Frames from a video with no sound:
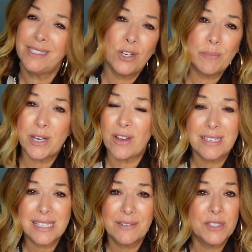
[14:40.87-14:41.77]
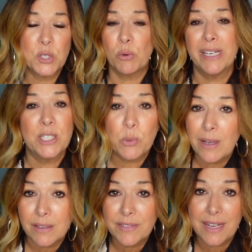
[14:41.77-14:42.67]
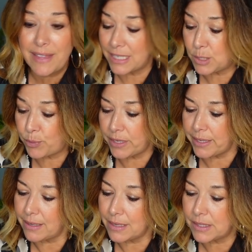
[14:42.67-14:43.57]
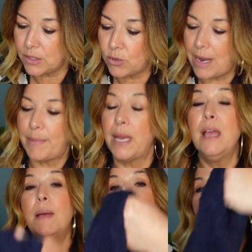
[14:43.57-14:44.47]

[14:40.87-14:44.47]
You know, but honestly, if it's twenty twelve and I think it's pretty, I'll still grab it. But